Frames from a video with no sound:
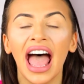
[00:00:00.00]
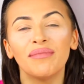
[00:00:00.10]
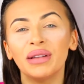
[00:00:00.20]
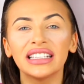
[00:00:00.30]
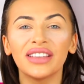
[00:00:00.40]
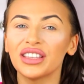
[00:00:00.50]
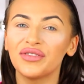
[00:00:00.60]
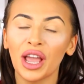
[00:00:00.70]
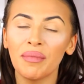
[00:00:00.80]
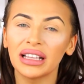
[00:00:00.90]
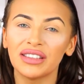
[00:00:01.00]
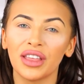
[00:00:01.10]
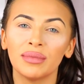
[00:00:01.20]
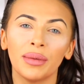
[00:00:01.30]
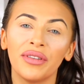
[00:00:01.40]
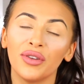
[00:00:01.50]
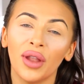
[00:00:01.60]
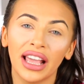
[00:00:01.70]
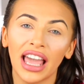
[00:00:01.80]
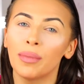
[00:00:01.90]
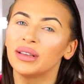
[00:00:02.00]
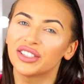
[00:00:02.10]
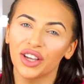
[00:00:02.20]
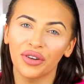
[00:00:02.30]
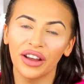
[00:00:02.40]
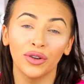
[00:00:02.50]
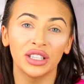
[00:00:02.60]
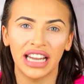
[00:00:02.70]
And please give this video a massive thumbs up if you like it. I'd be so grateful.